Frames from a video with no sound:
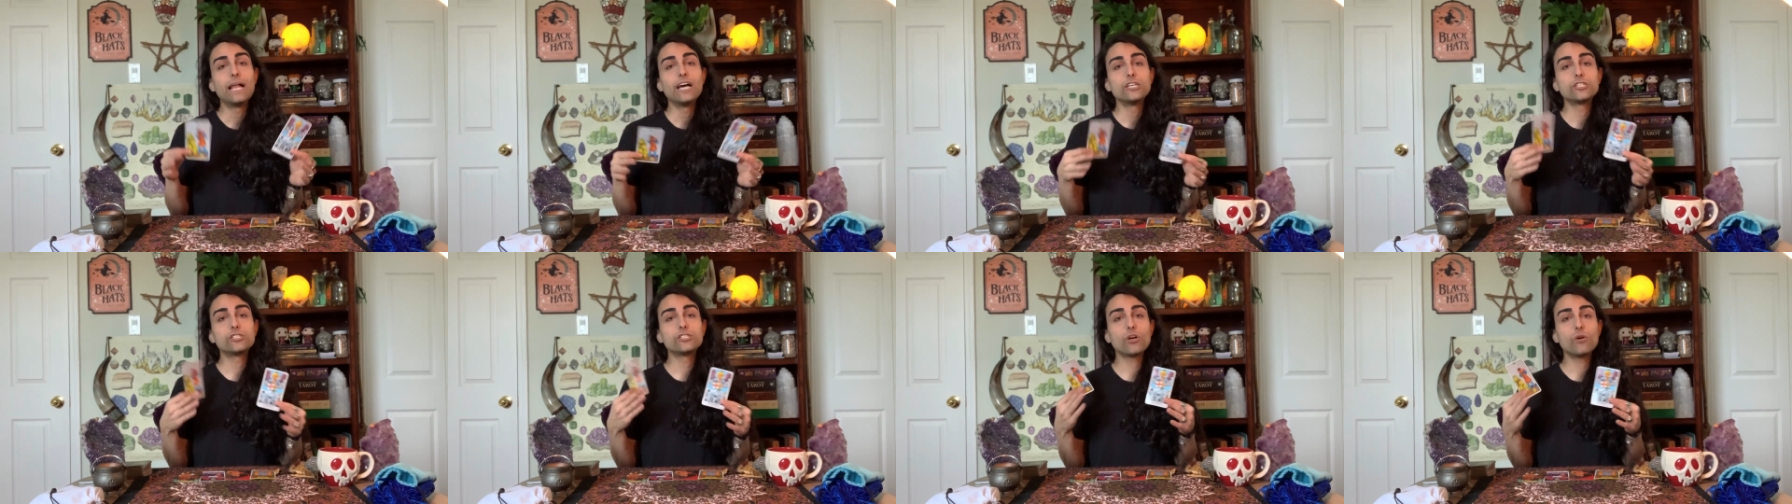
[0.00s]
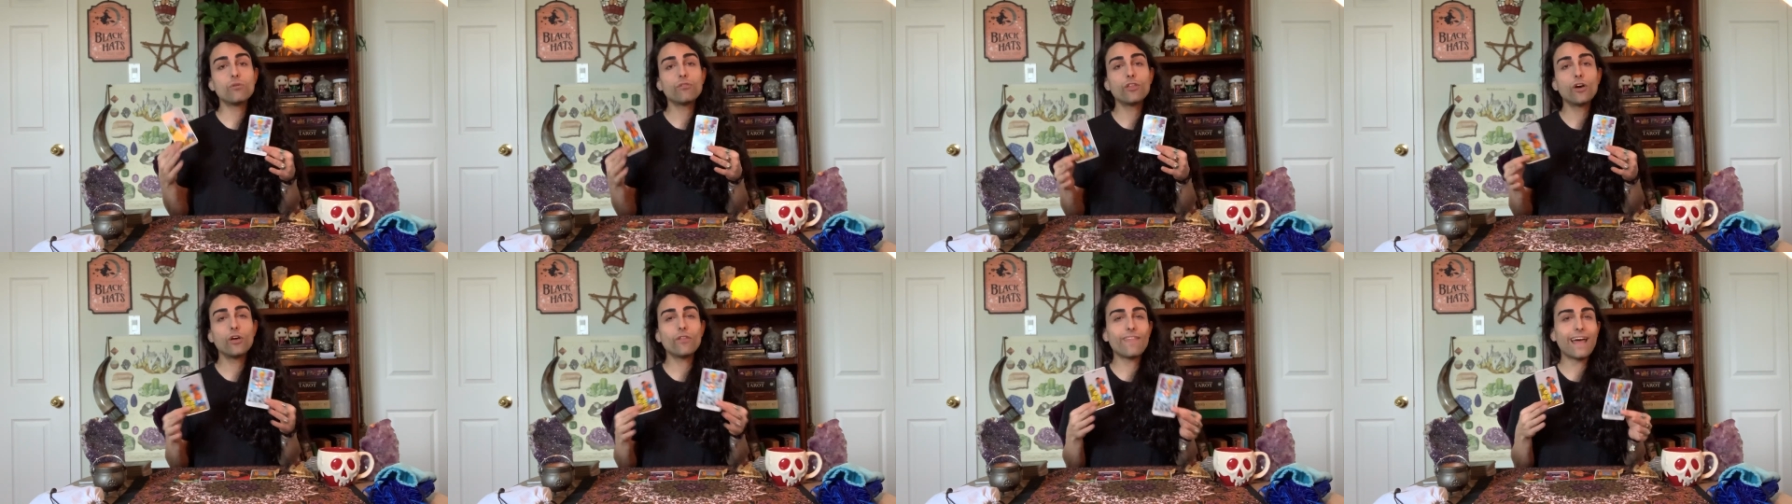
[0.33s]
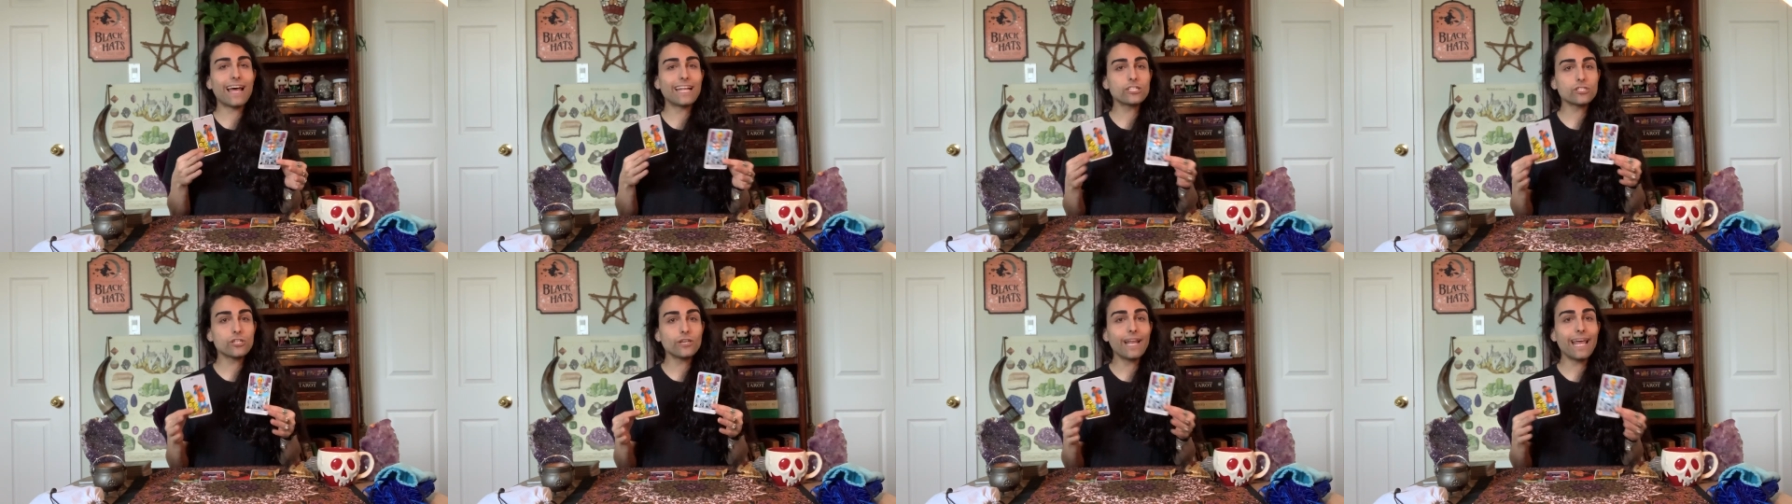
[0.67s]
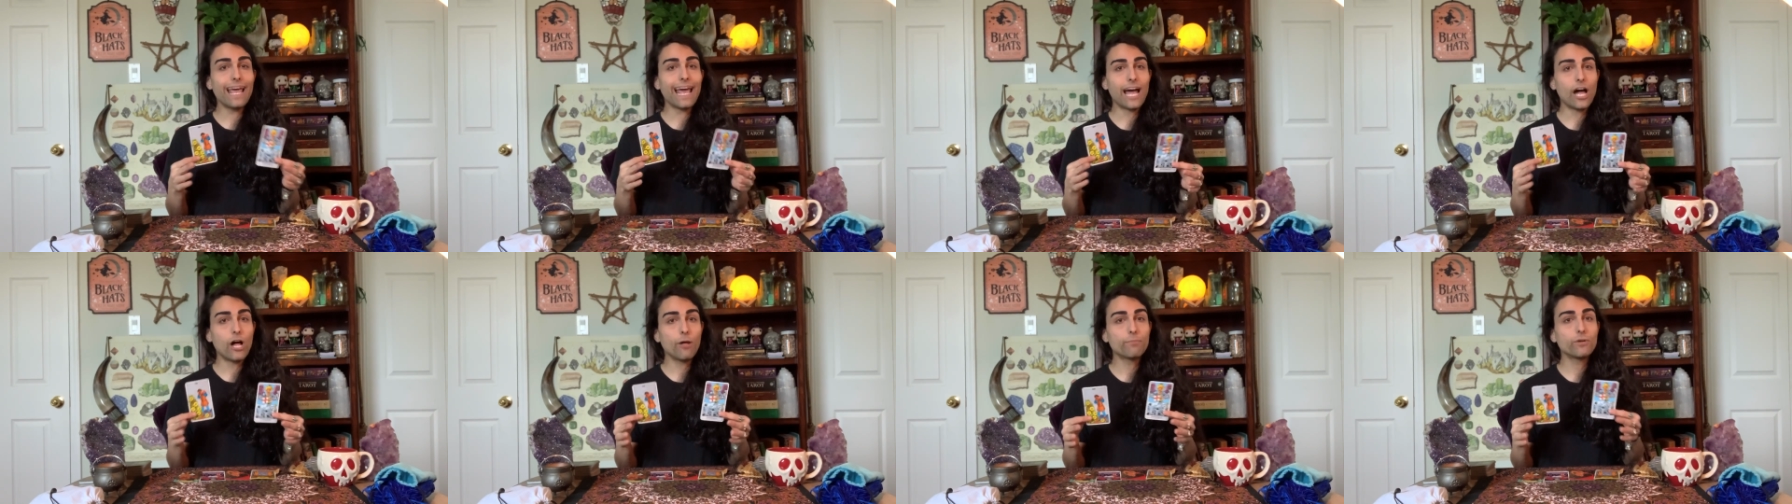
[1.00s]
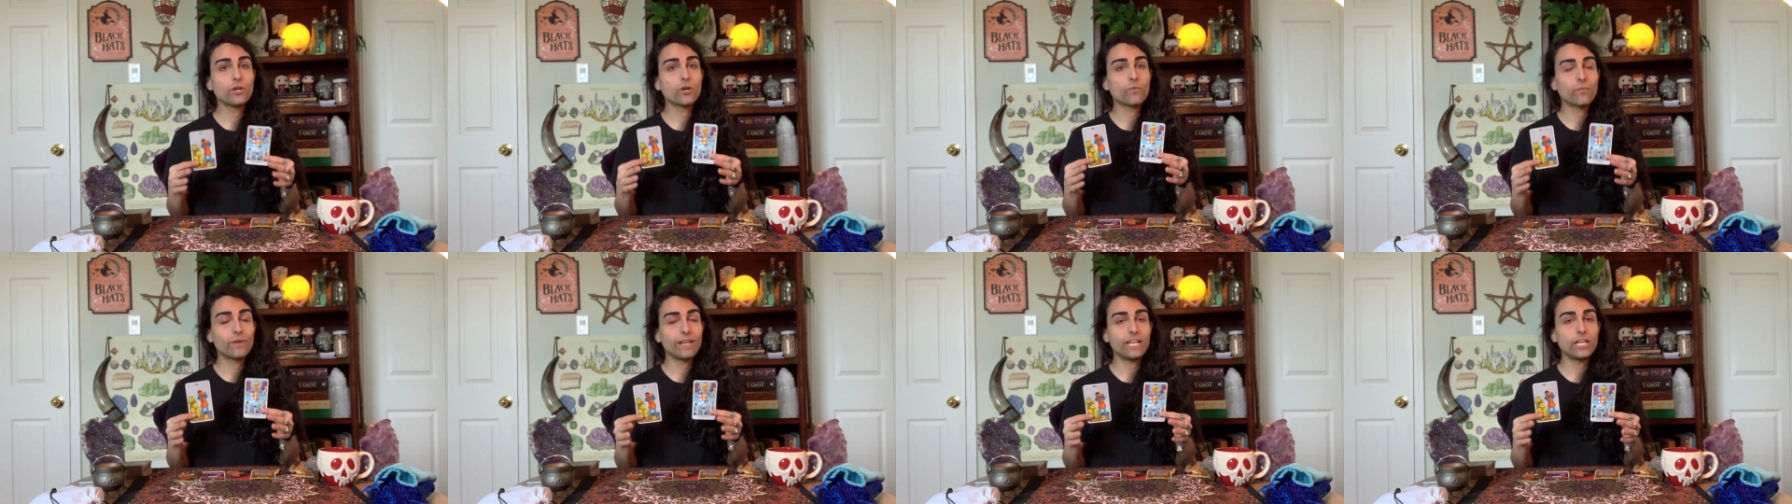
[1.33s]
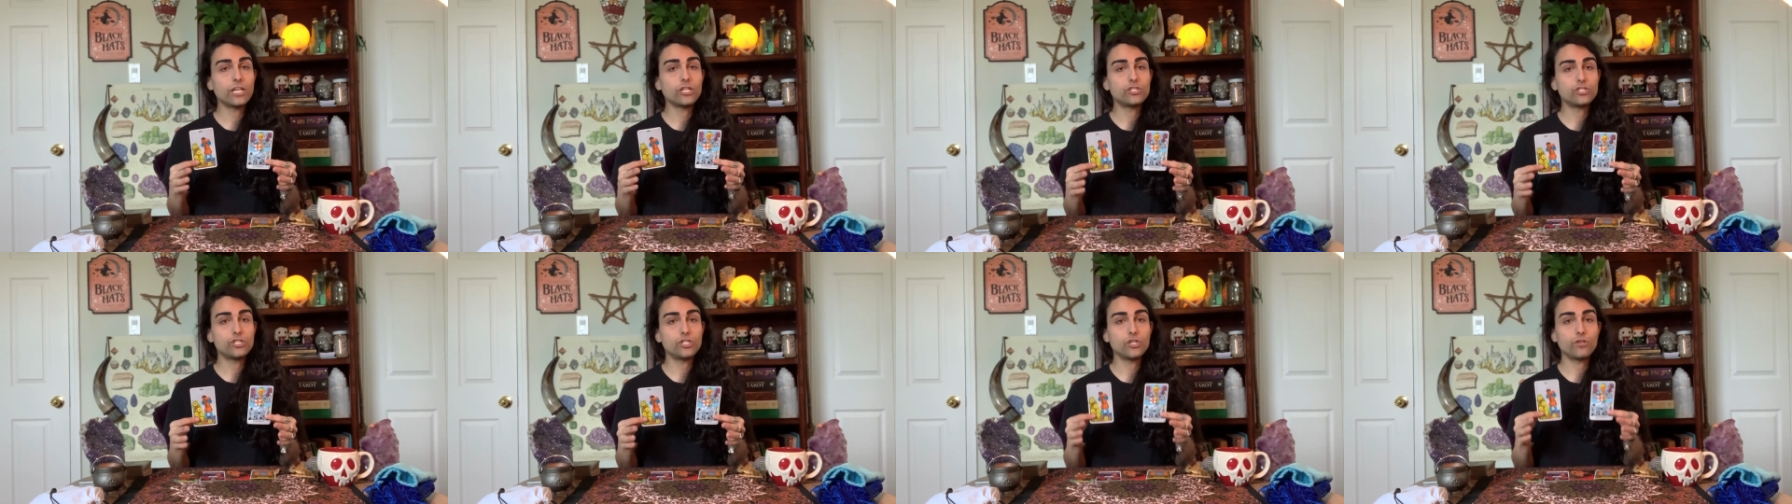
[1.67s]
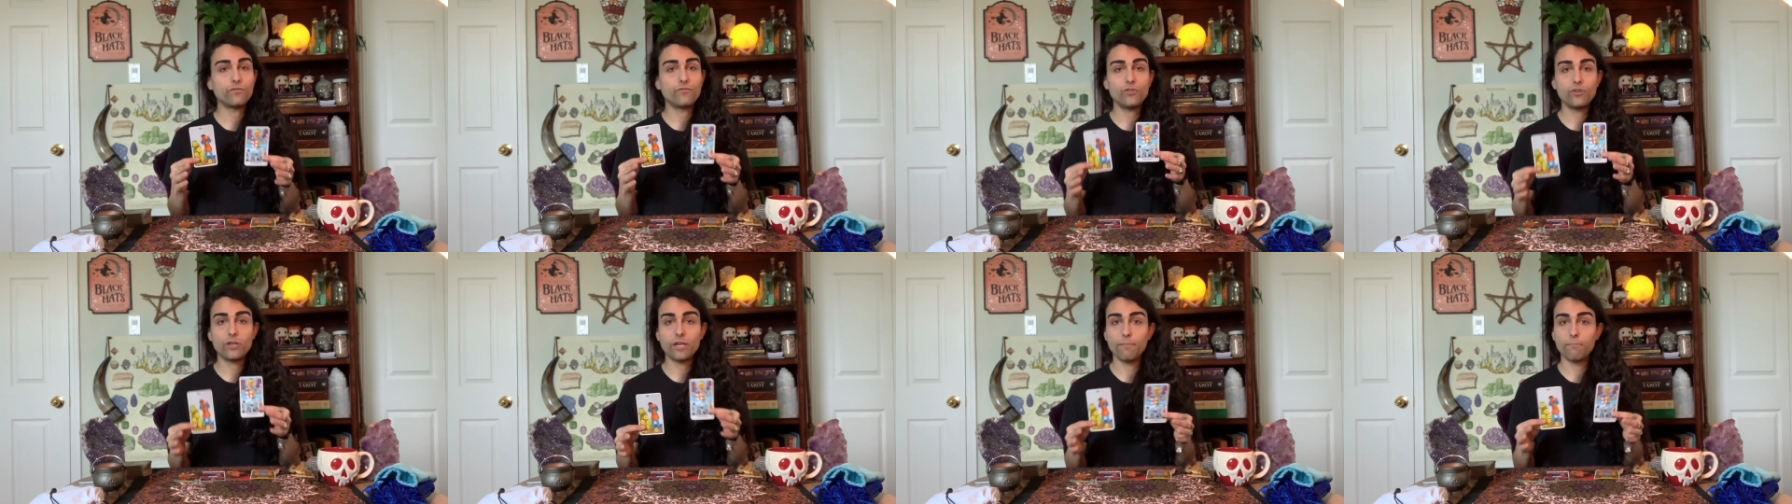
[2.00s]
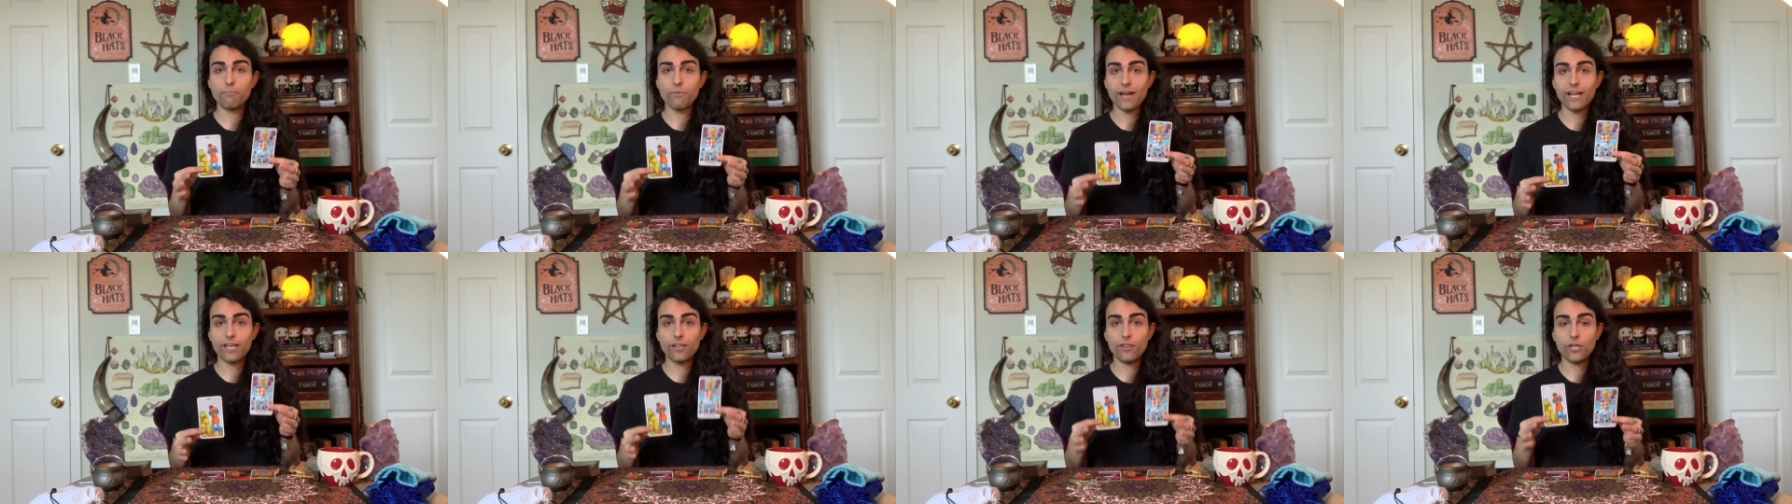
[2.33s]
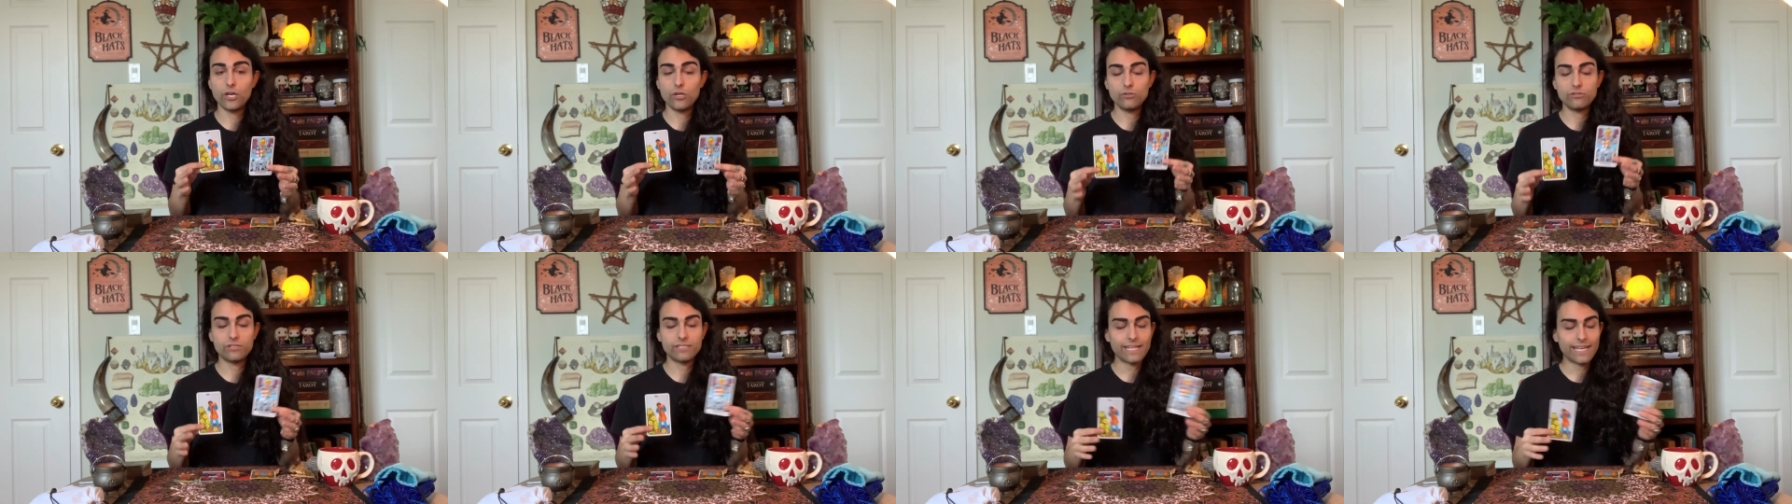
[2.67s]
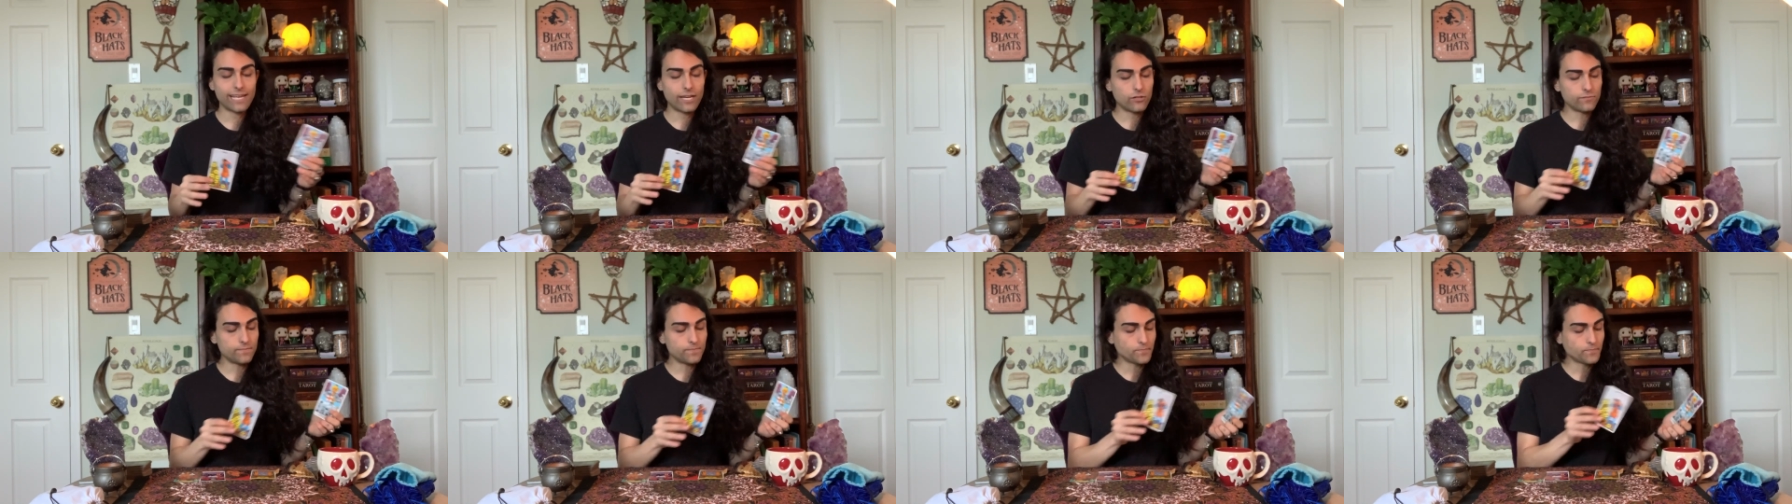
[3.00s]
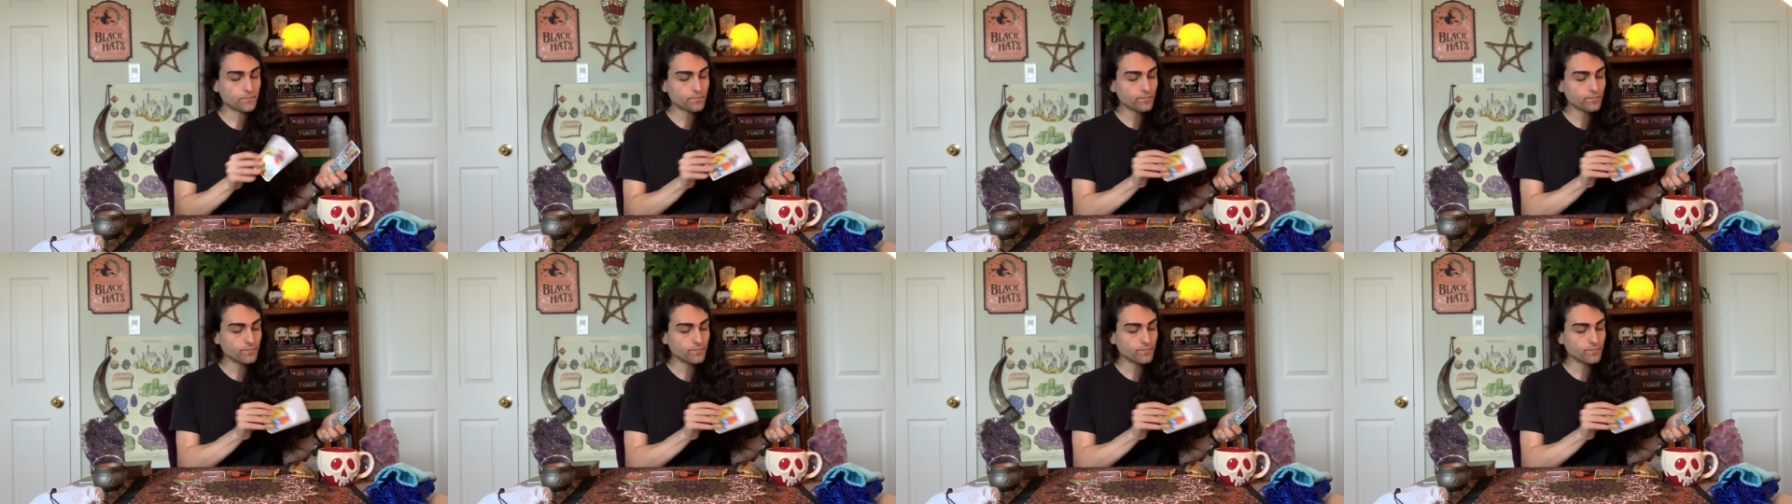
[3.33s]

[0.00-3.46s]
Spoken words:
So that's going to help your reading too, if you can break those down.